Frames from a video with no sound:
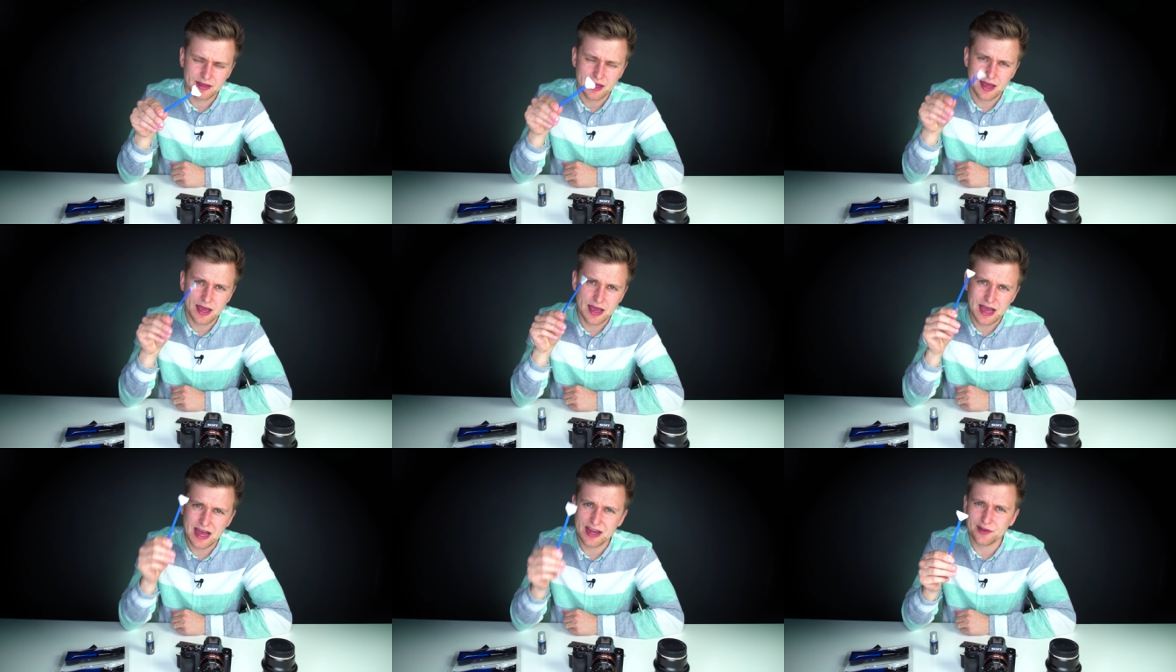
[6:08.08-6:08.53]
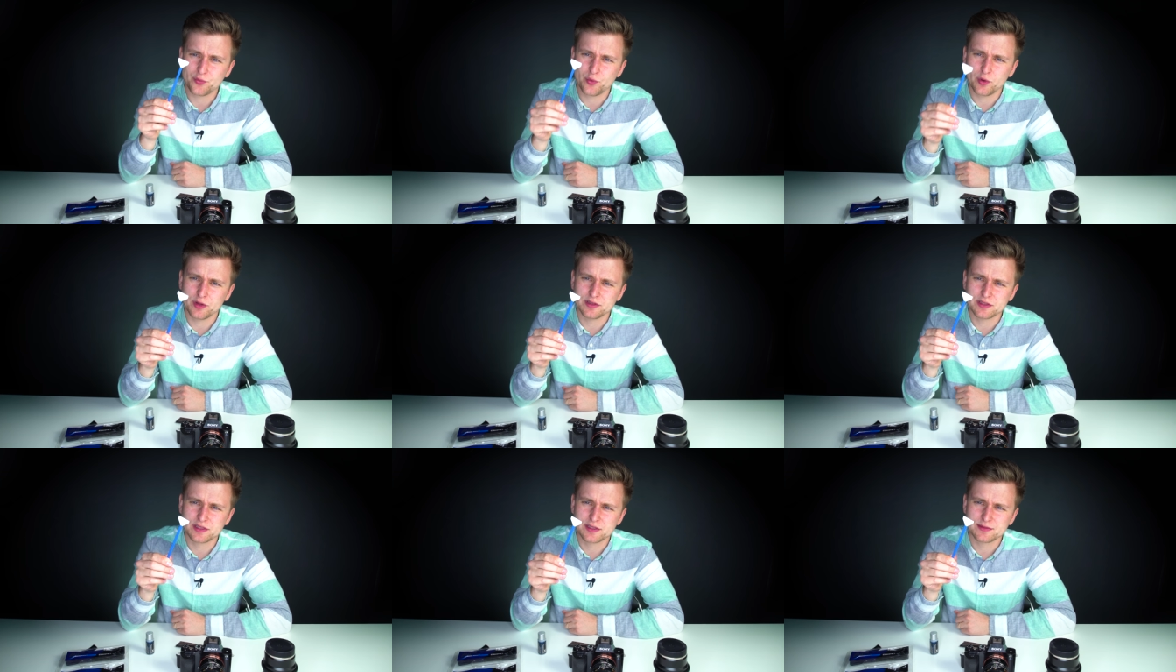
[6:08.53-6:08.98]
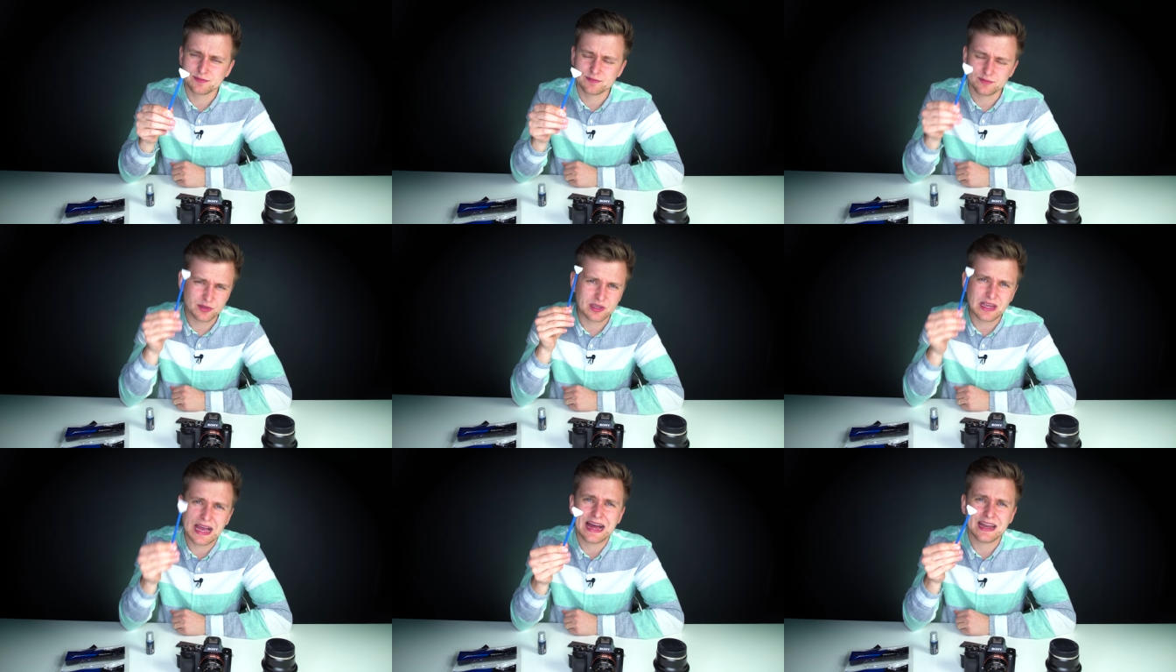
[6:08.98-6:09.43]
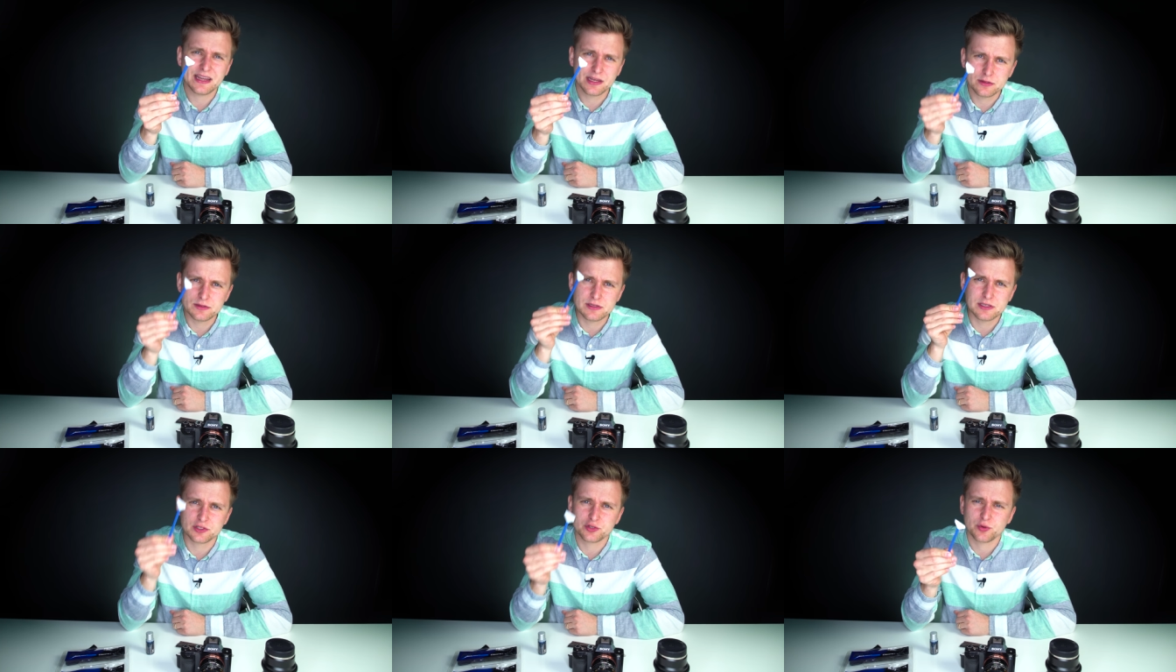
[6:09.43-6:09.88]
at once. You can't
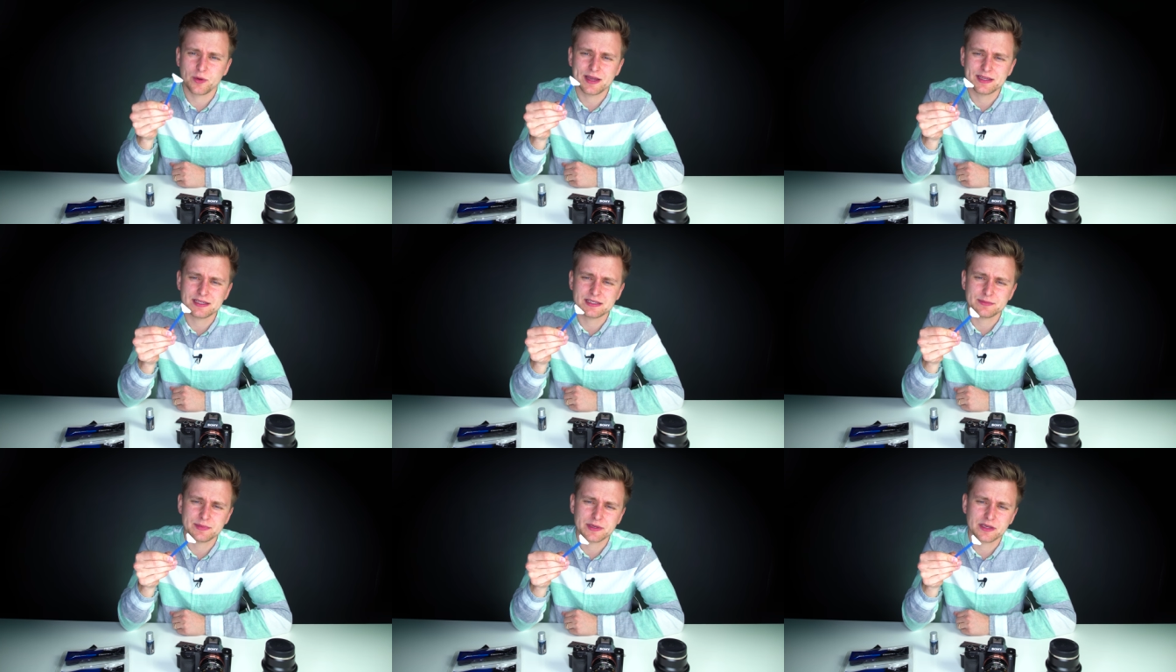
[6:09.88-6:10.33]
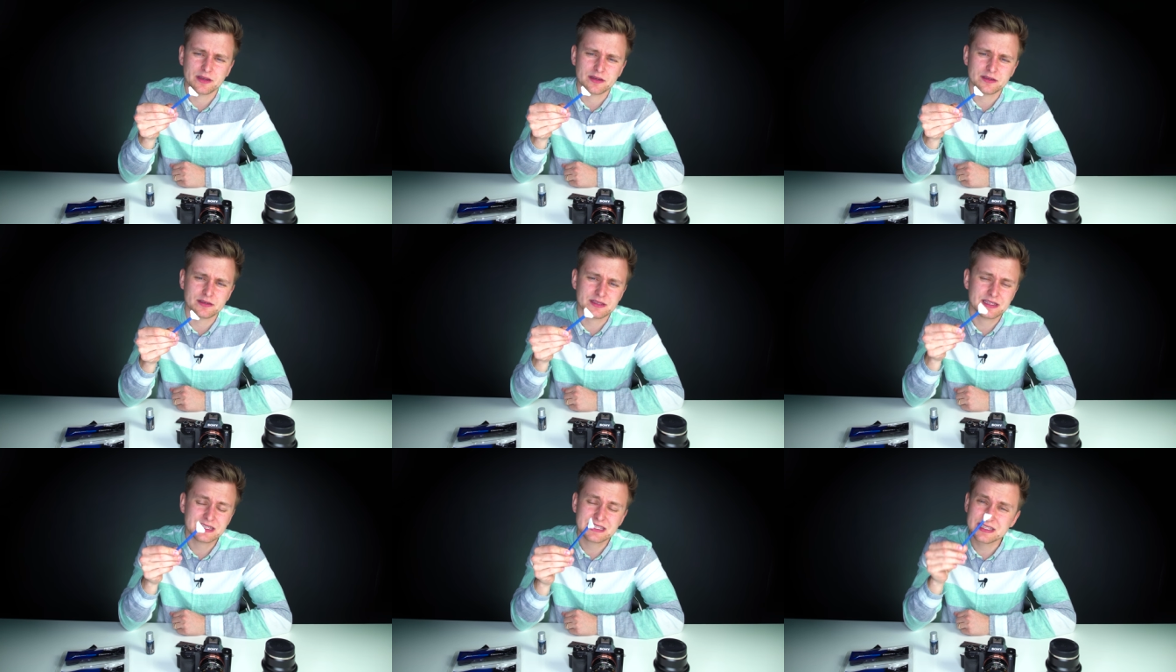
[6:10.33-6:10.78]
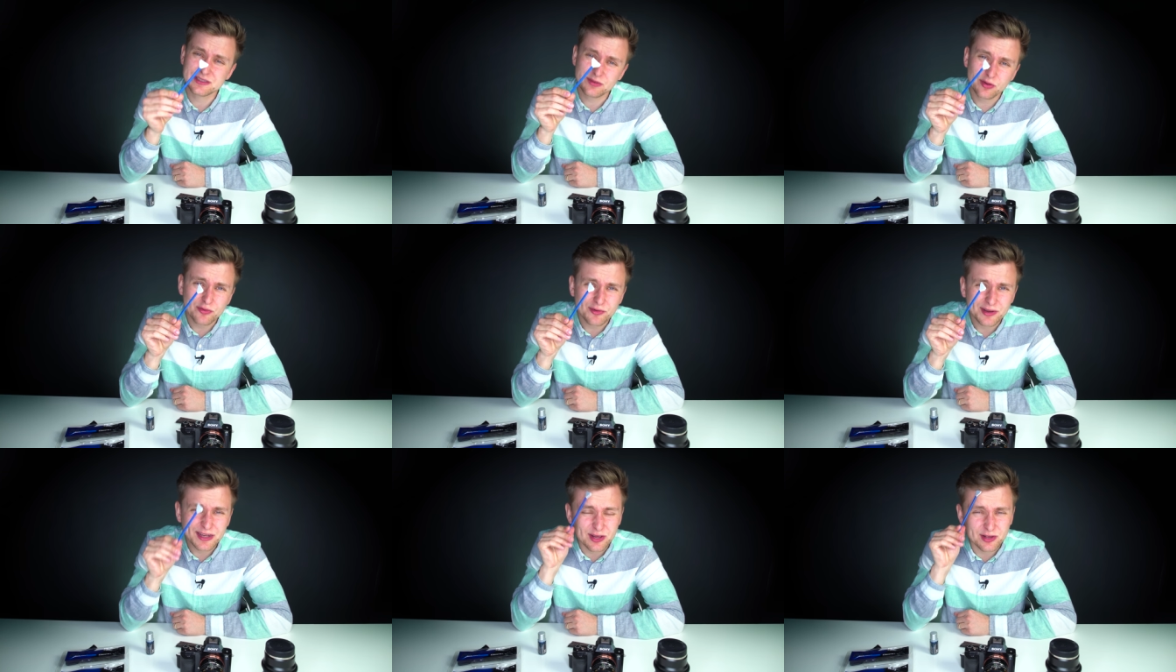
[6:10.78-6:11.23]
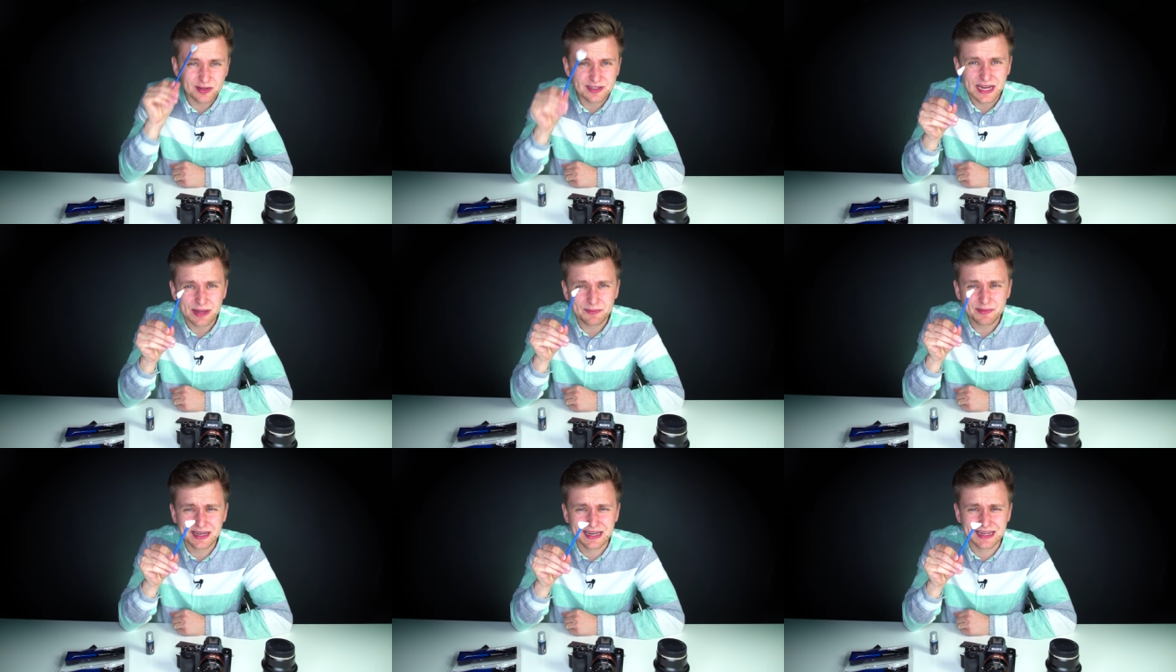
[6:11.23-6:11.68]
use it twice because this is already
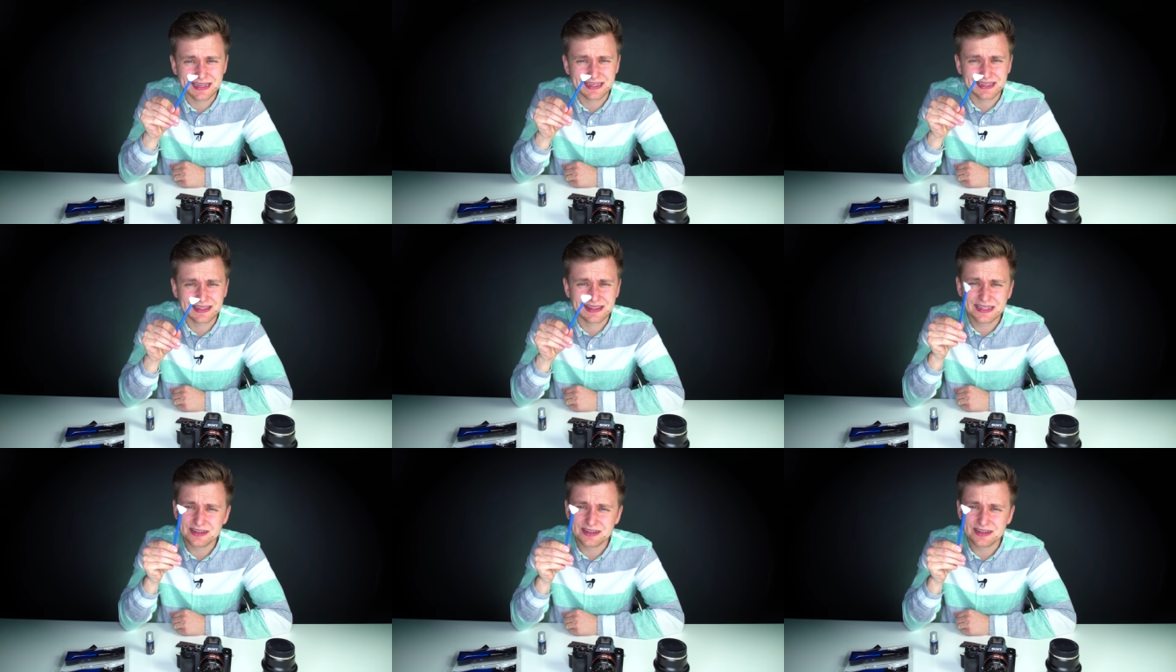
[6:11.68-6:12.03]
contaminated.